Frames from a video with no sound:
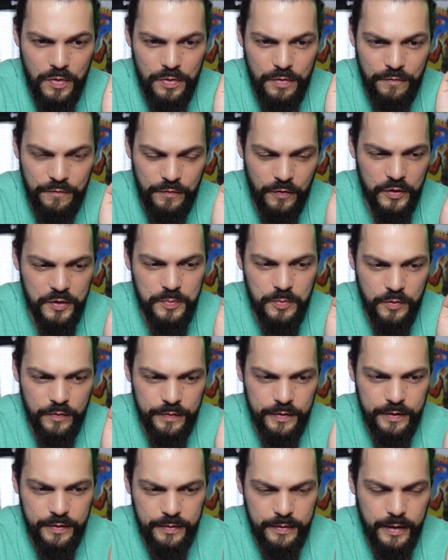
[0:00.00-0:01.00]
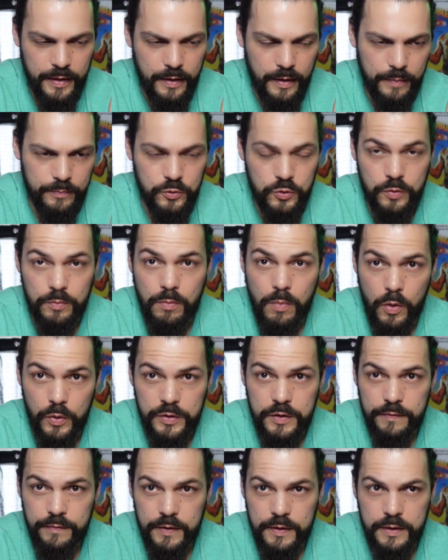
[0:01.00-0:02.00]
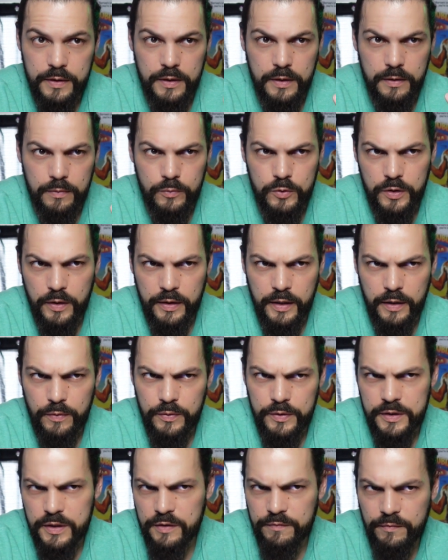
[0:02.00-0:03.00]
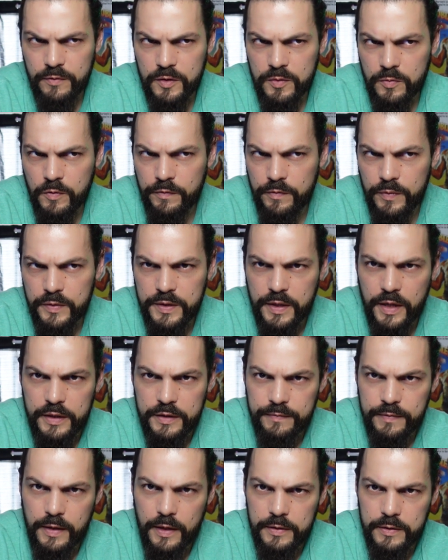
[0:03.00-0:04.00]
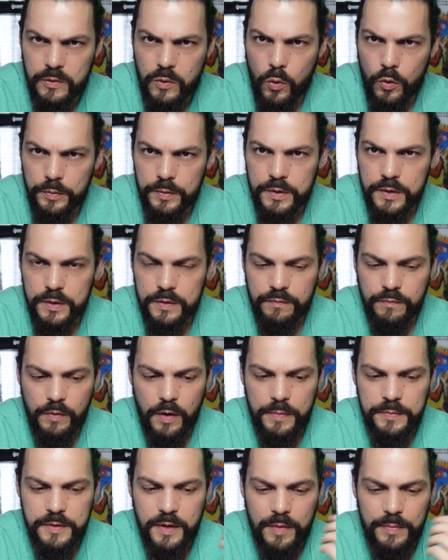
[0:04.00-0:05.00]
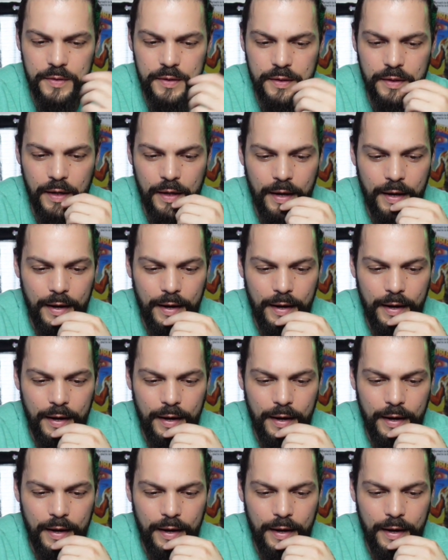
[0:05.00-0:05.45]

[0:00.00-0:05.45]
the first movie that I'm sure most of us seen, which I think was his first movie, was House of a Thousand Corpses from Rob Zombie.